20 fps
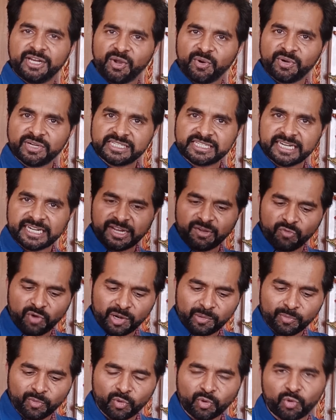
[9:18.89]
Now it's getting
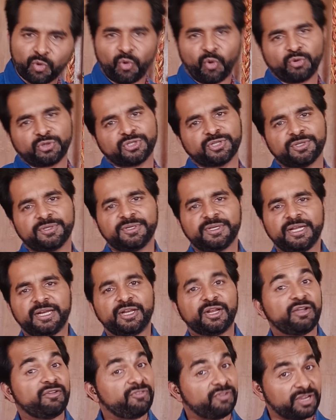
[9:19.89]
one more quote.
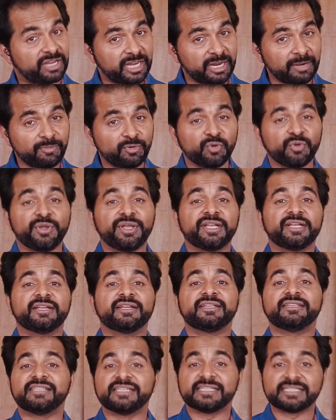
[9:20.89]
Now, if you keep
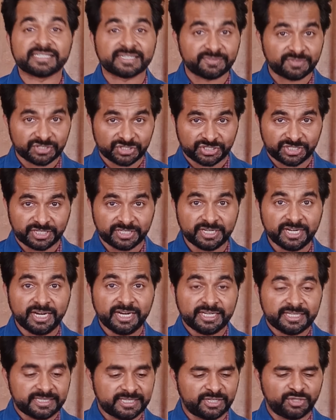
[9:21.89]
doing this revision,
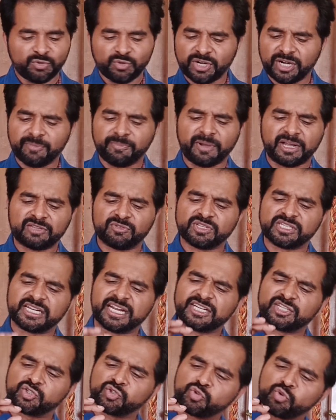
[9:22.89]
the neural pathways
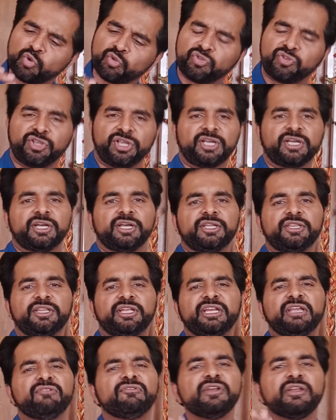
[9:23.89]
get so thick
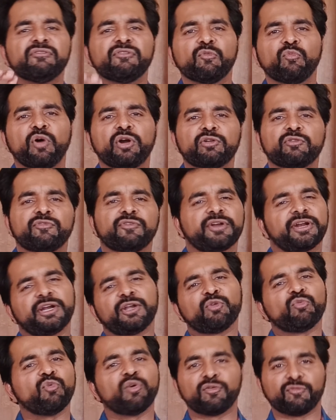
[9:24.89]
that even if you want to
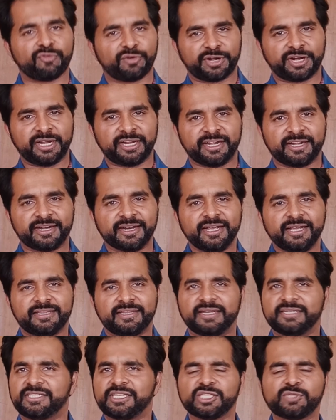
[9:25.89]
forget, you won't forget it.
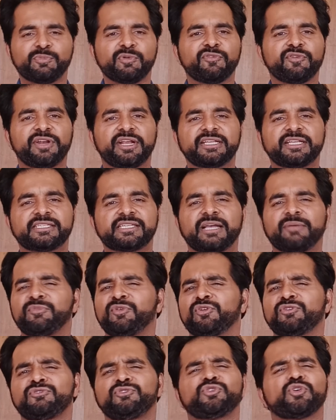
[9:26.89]
And just before exam,
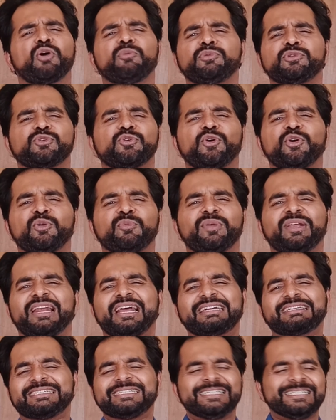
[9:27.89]
your job is going to be
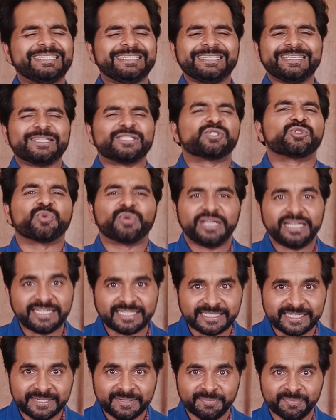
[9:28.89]
like so
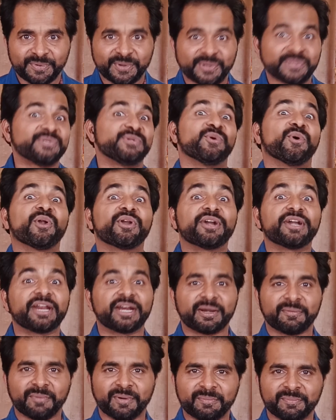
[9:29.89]
easy because you already
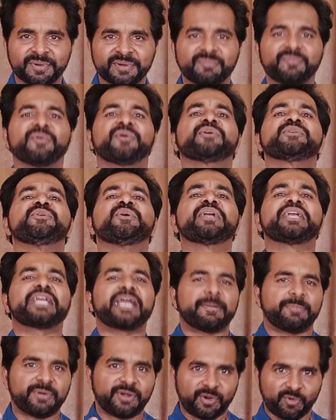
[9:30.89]
remember because you
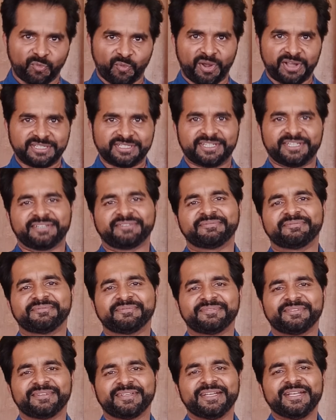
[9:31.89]
kept revising.
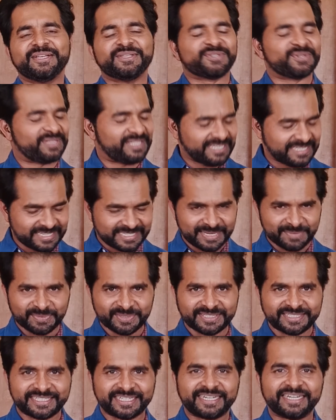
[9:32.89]
So these are some
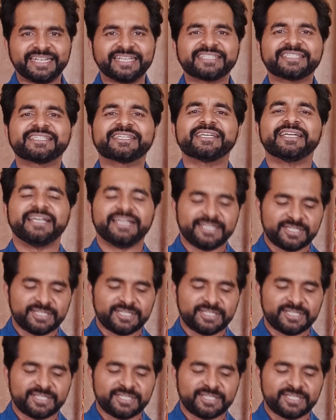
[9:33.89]
of the techniques.